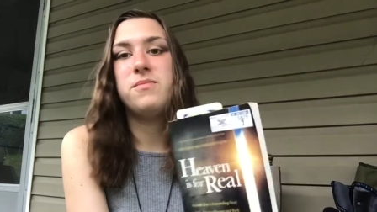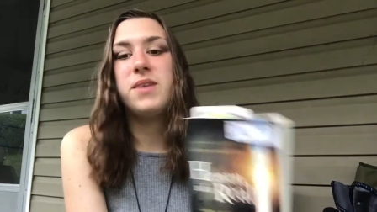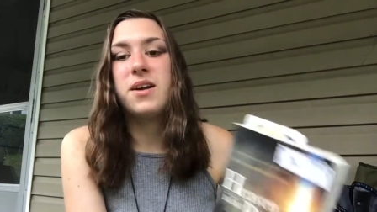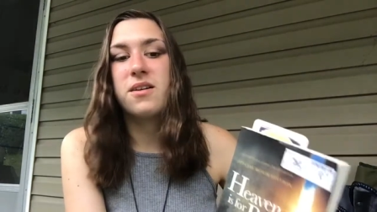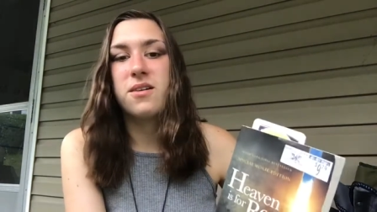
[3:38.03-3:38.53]

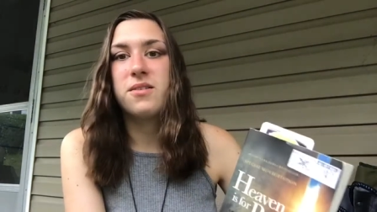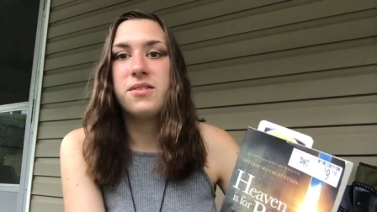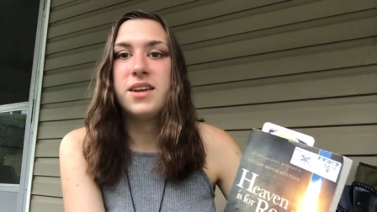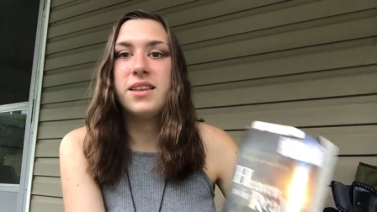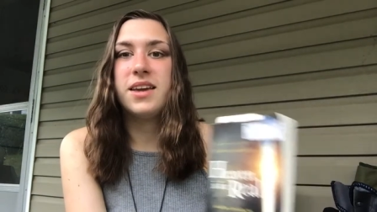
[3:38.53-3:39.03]
better
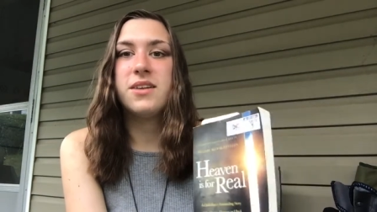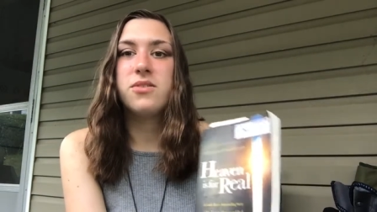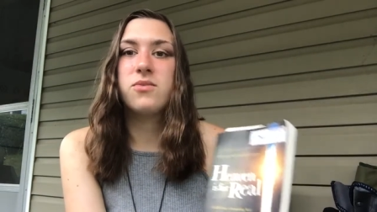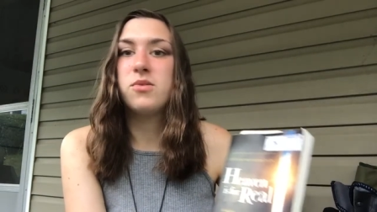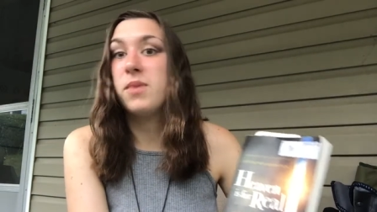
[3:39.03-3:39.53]
than like
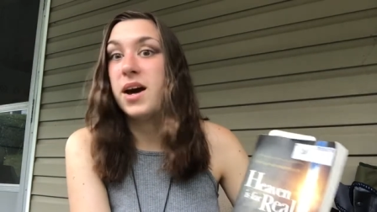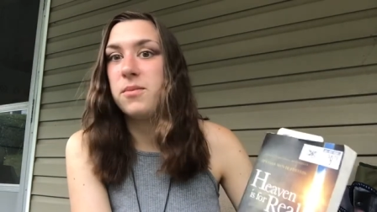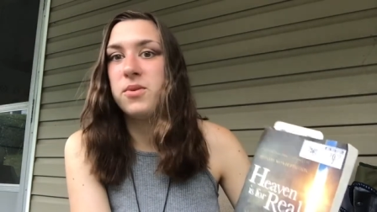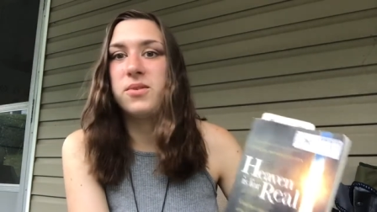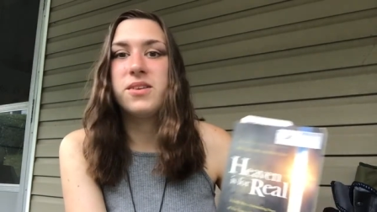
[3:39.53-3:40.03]
through the
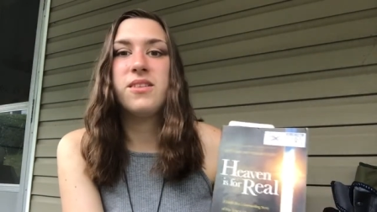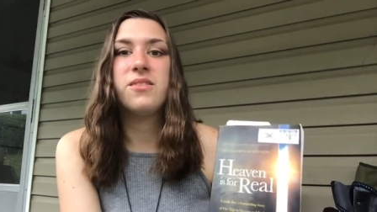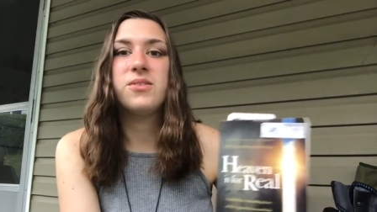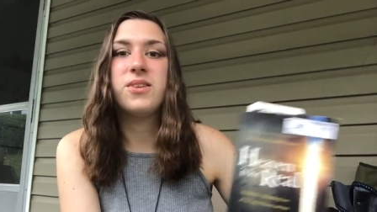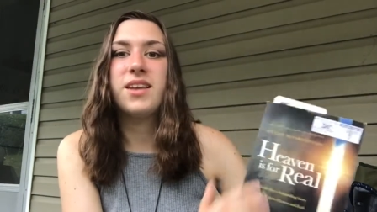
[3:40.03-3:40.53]
Bible. You
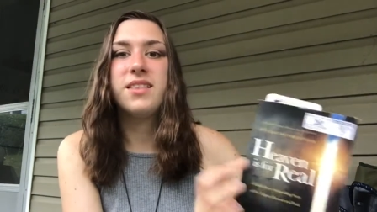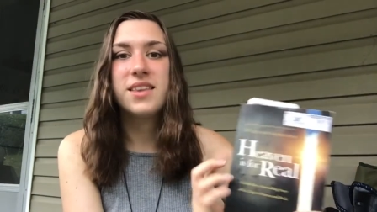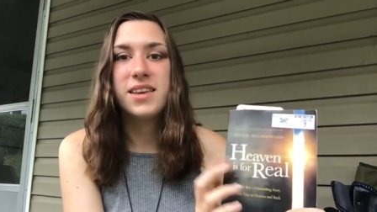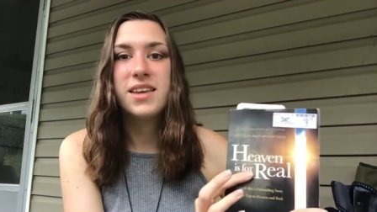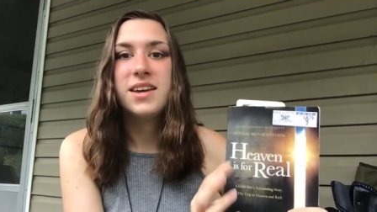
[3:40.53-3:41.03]
also get
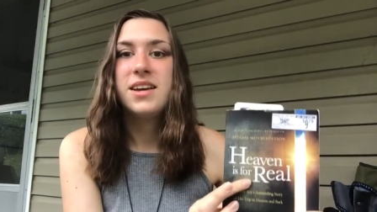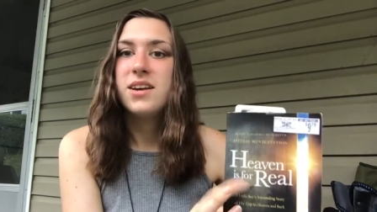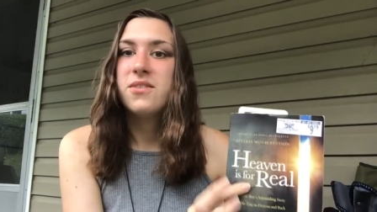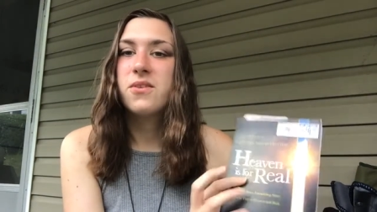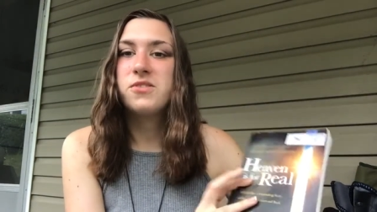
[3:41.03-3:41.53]

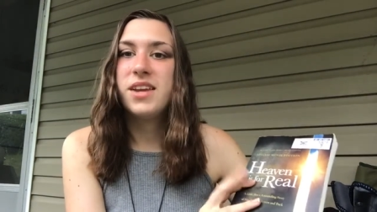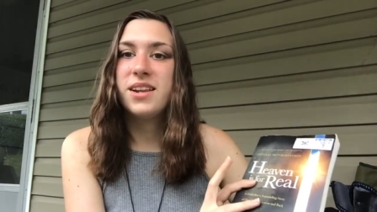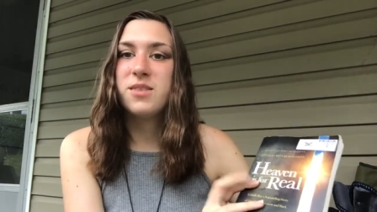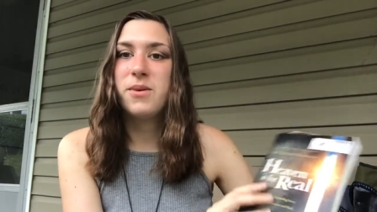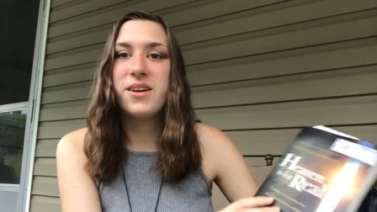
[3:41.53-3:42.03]

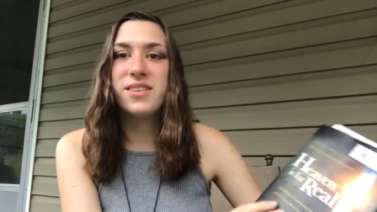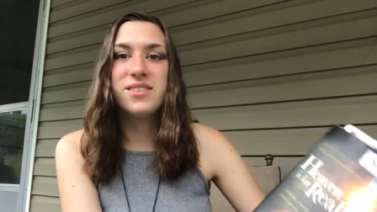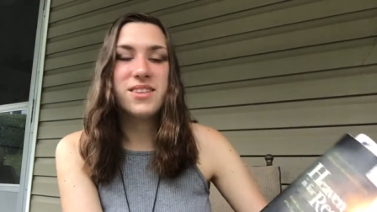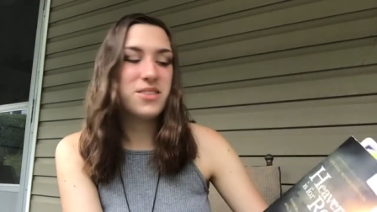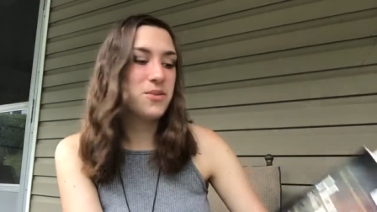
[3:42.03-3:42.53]
first-hand
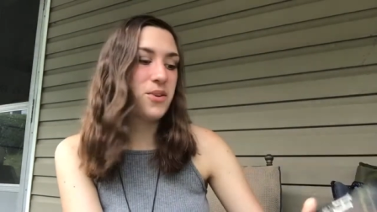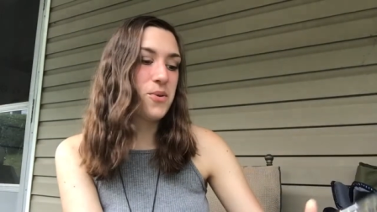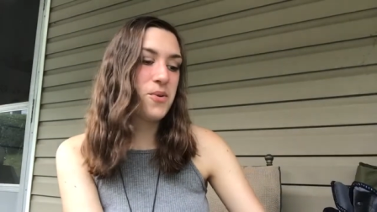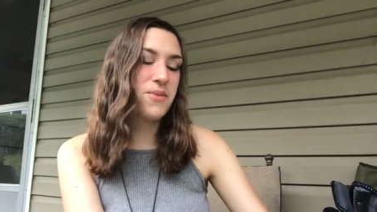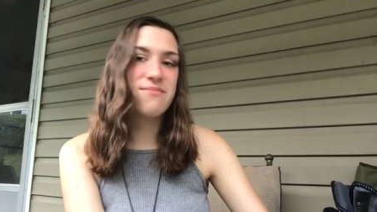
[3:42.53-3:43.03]
experience, so that's really
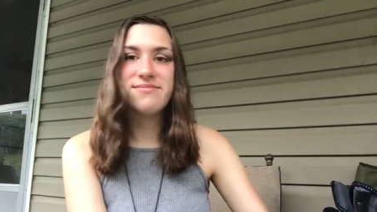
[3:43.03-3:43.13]
cool.